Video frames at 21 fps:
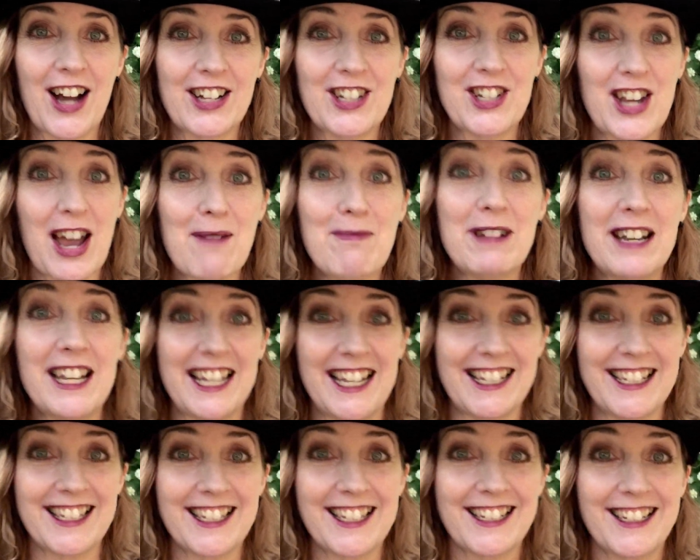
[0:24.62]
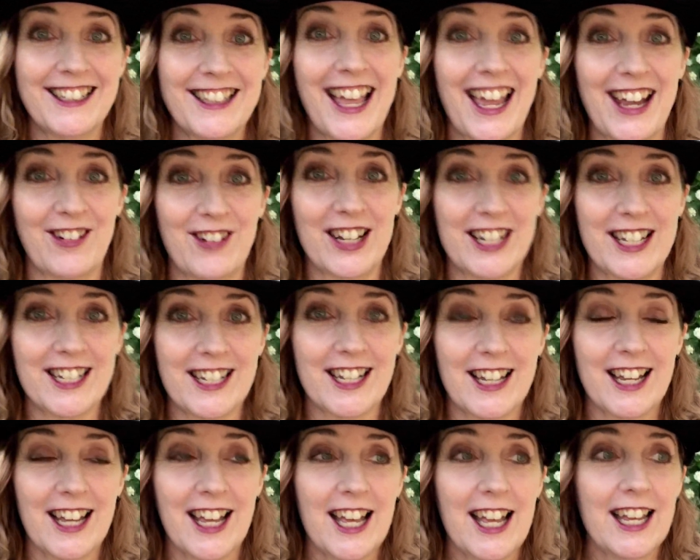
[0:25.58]
Japanese language.
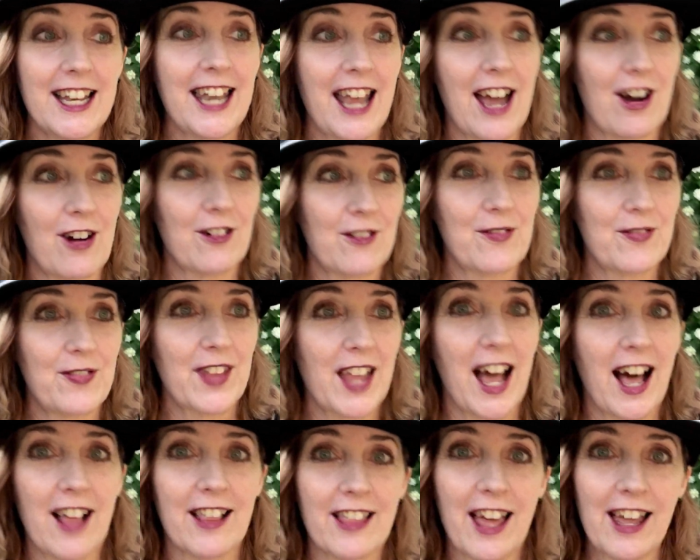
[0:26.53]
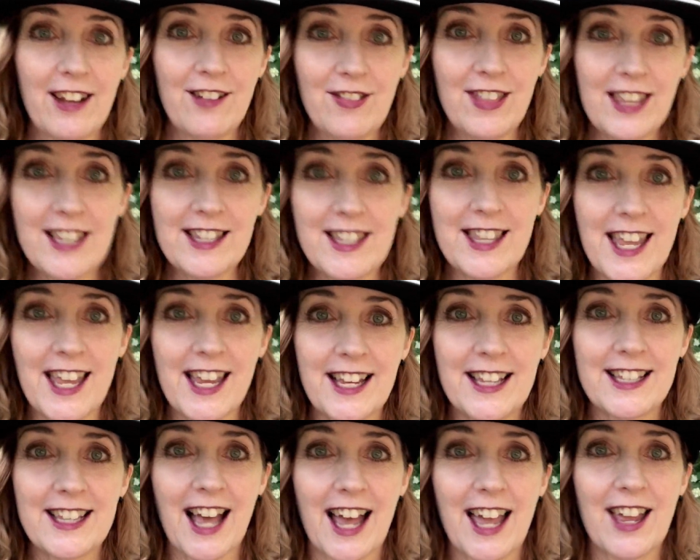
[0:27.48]
Now, a lot of these
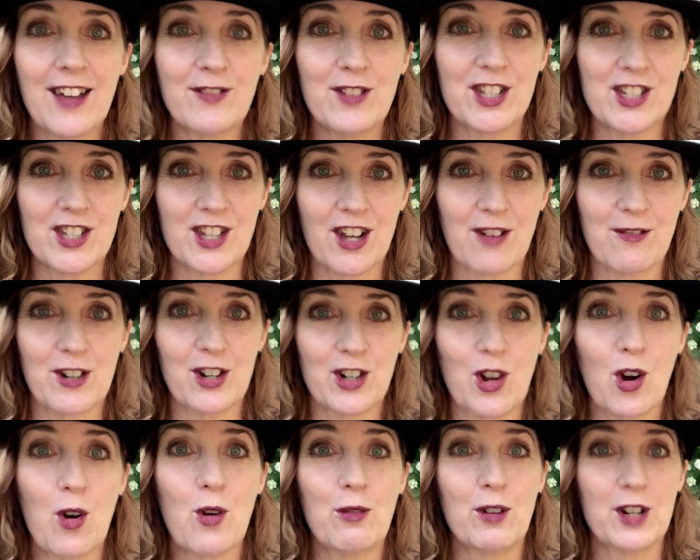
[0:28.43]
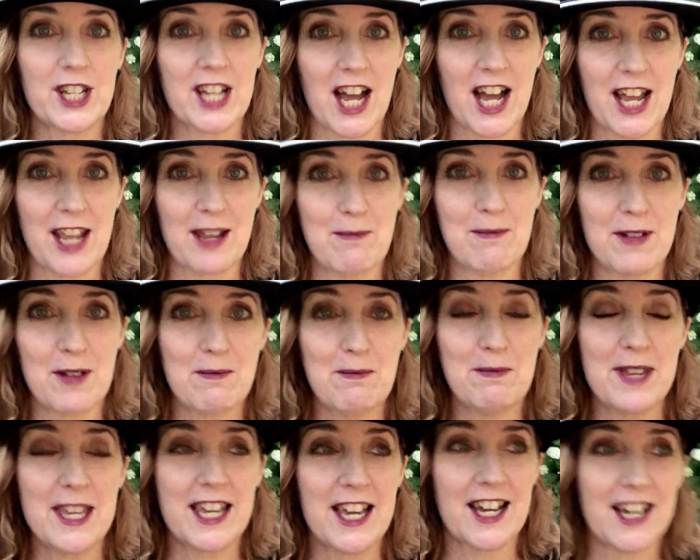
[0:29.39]
things I have discovered over time
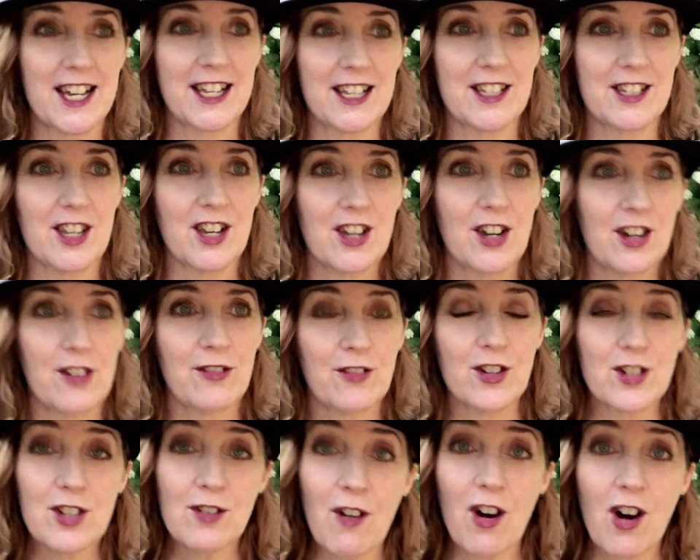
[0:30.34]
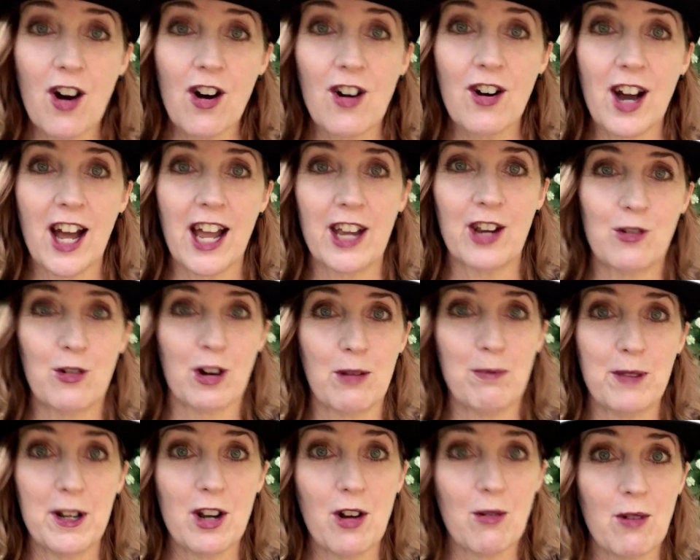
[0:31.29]
because, first of all, I grew
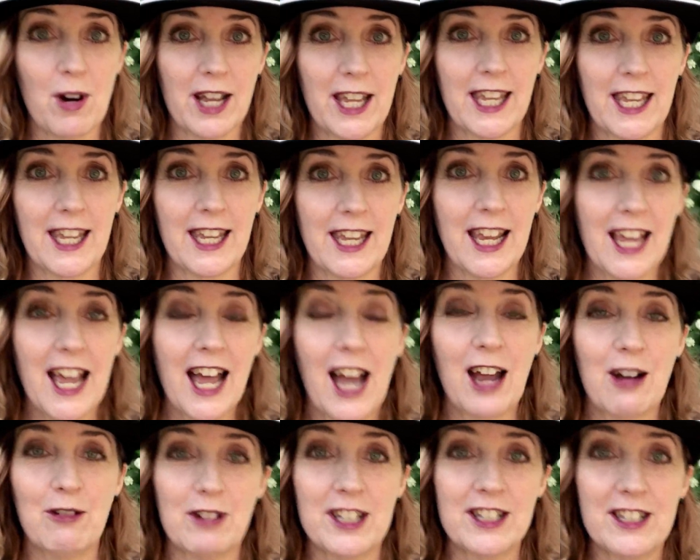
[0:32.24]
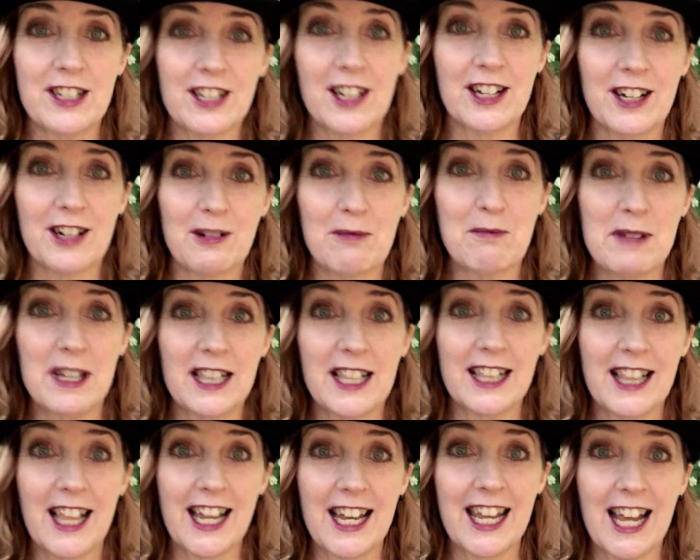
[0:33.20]
up in Hawaii. I went to
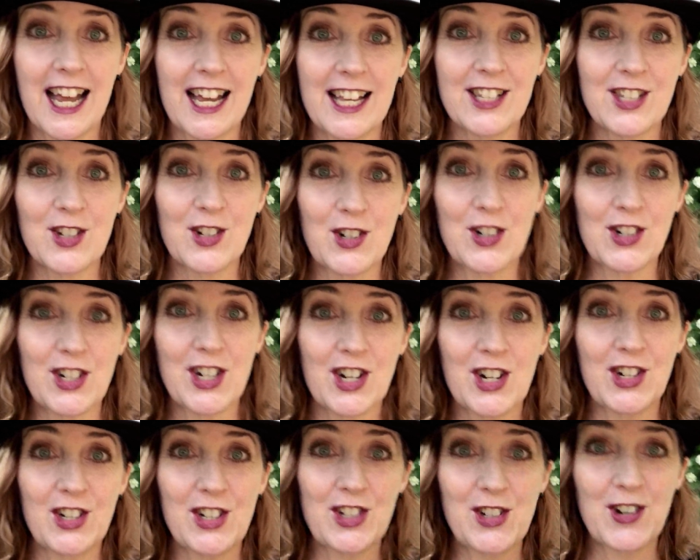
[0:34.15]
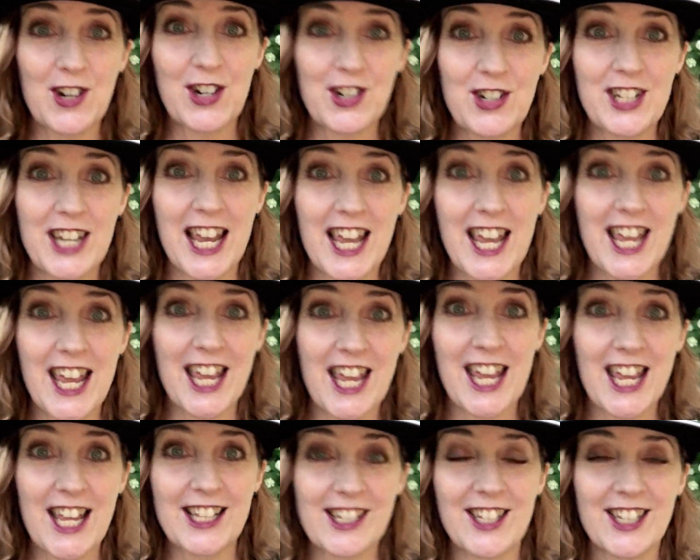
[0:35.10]
Mililani High School, go
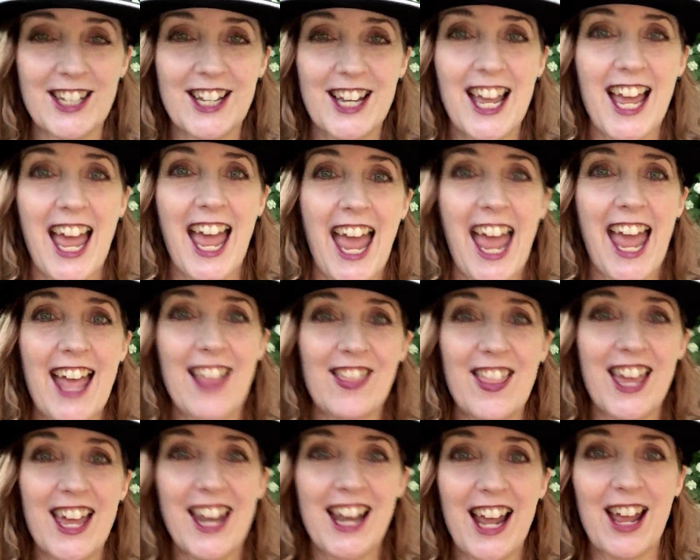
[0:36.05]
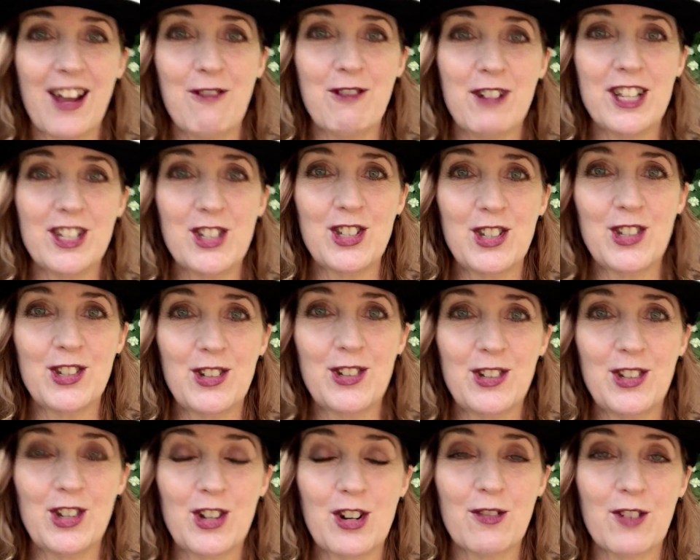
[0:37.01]
Trojans, and then I went to
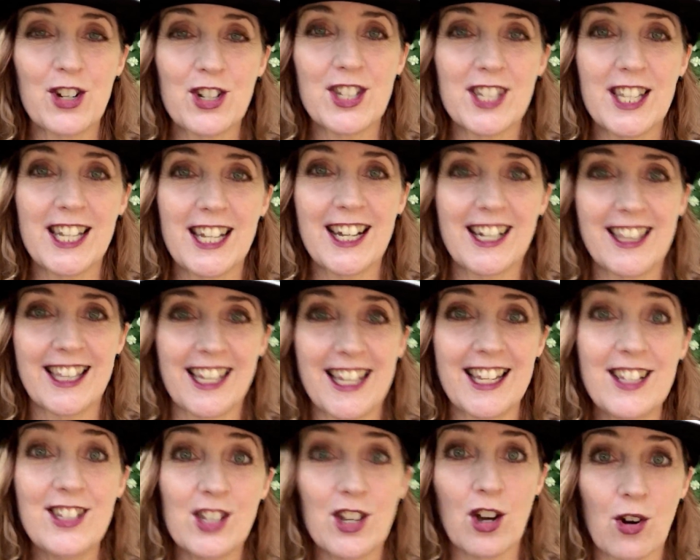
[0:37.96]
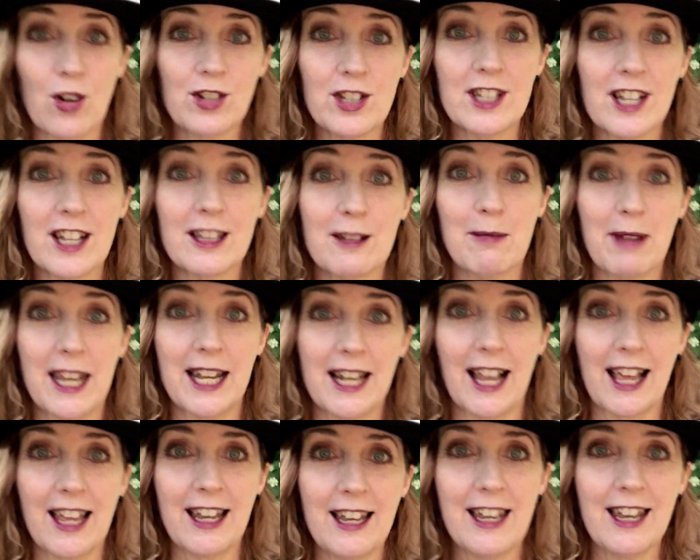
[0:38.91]
university on the East Coast on the
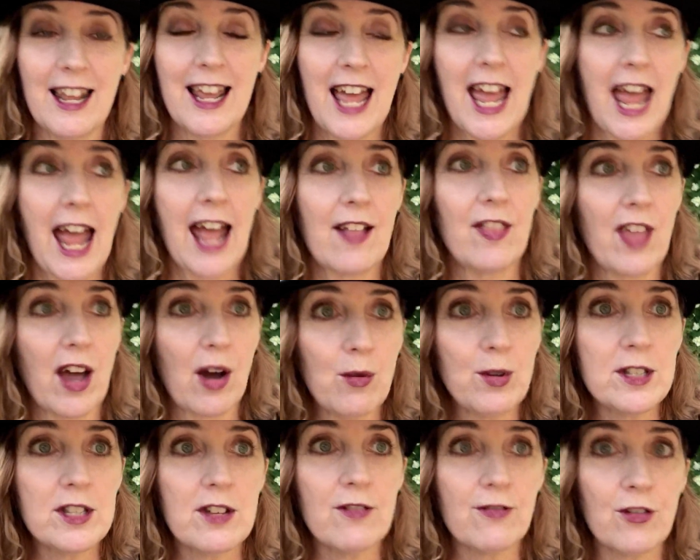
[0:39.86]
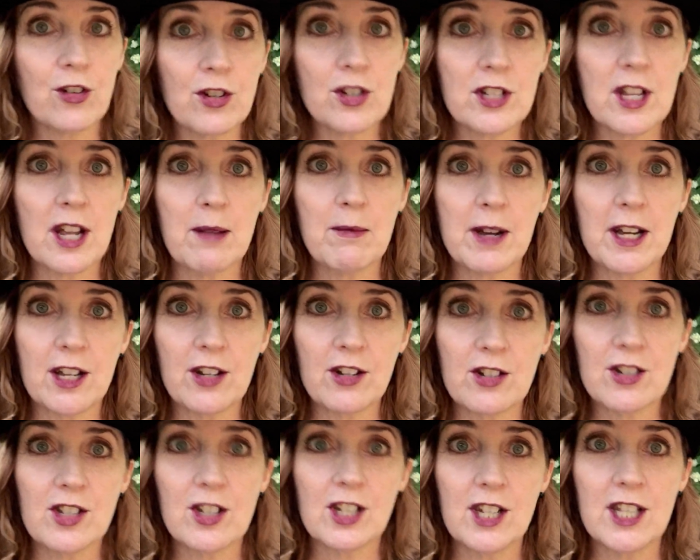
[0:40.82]
mainland, and that was the first time I
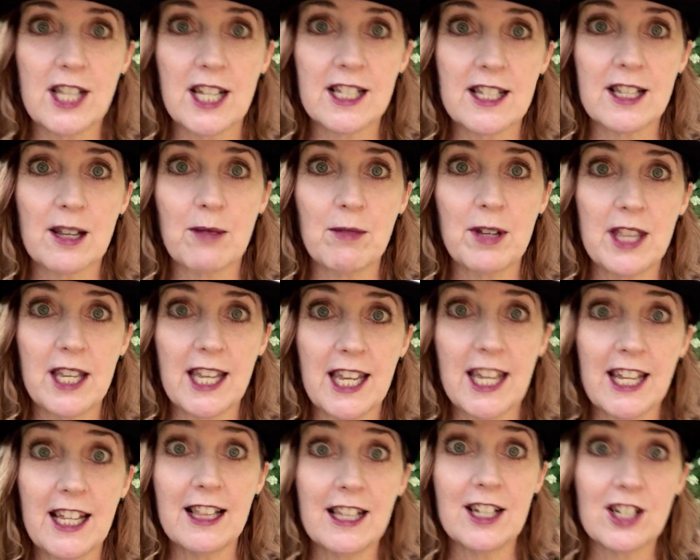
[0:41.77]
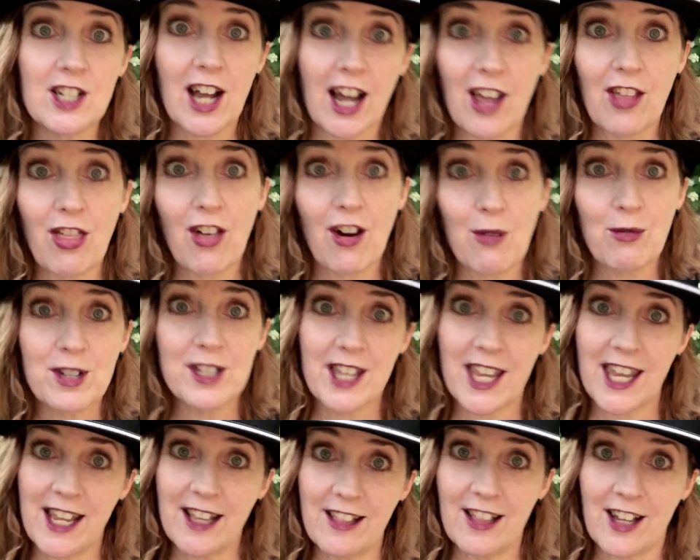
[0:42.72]
understood that some of the English I thought was
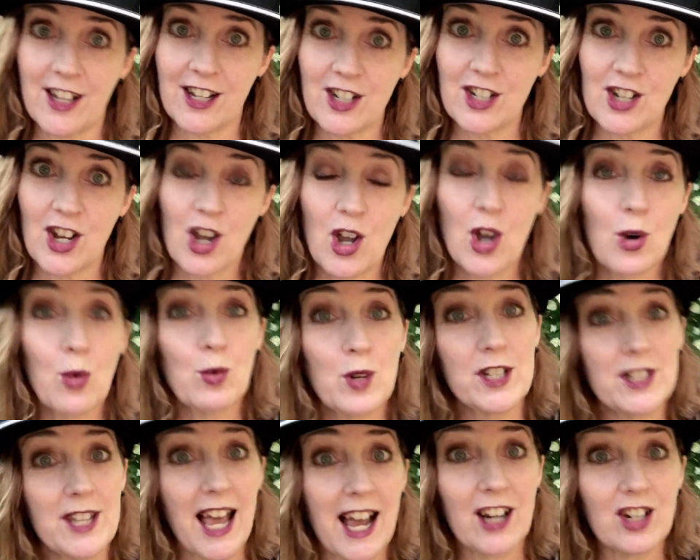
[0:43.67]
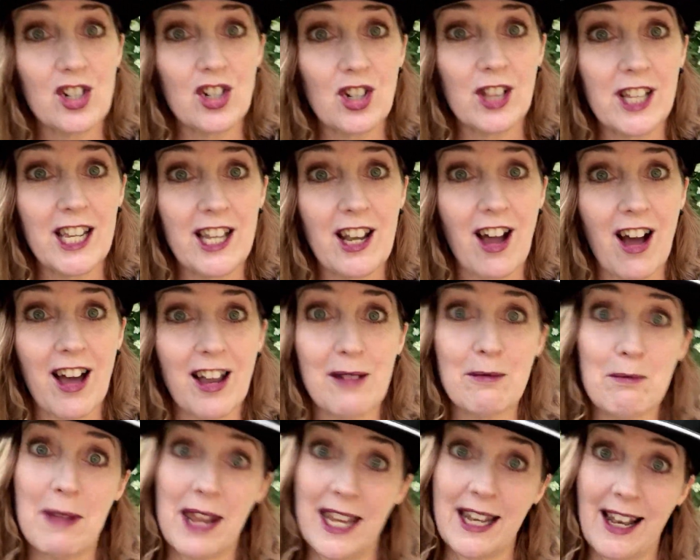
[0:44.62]
English was actually not
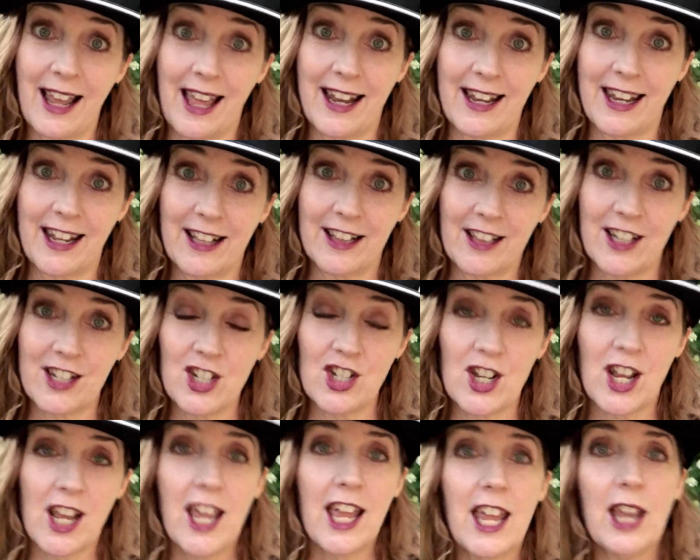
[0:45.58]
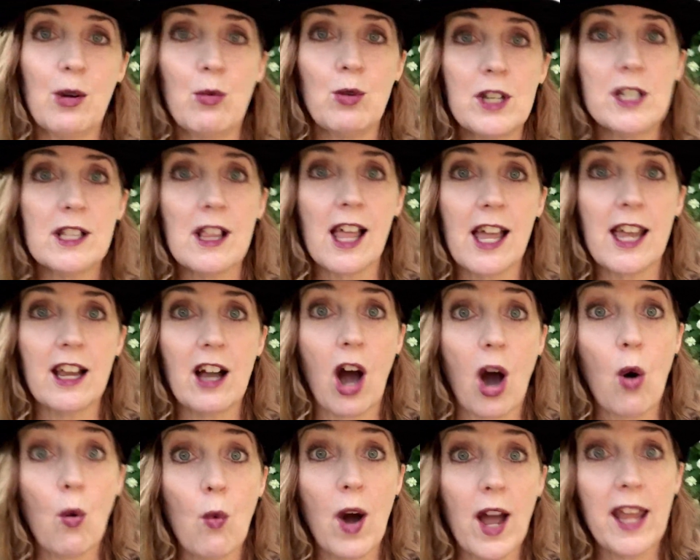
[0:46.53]
mainland English. It was like
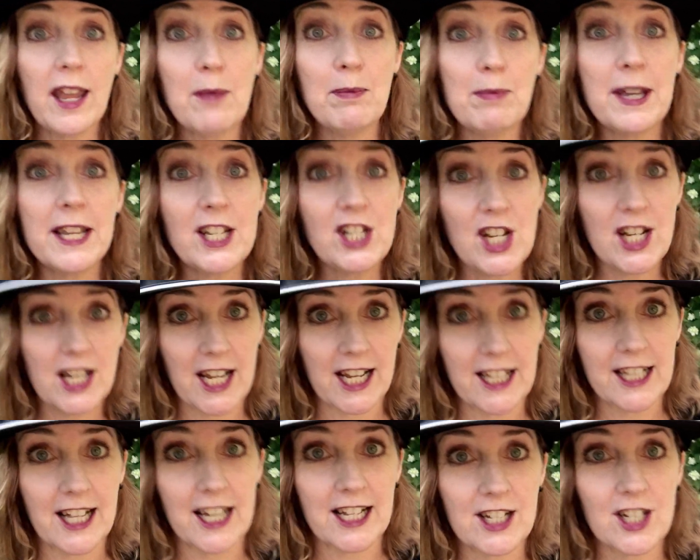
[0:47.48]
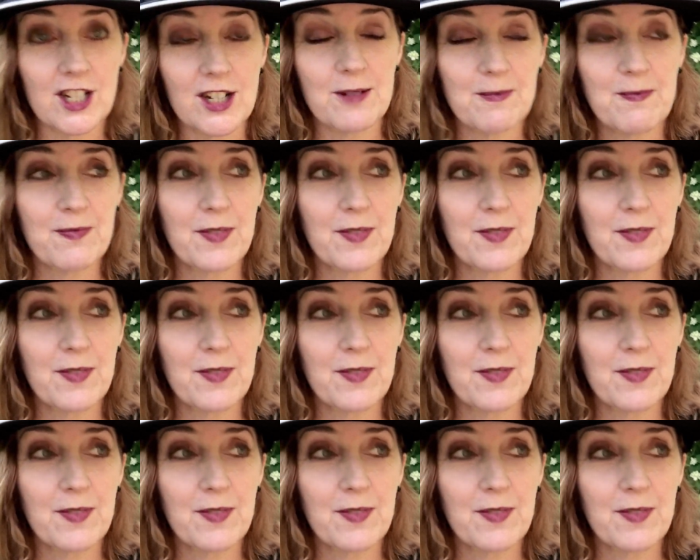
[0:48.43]
Hawaii Pidgin English.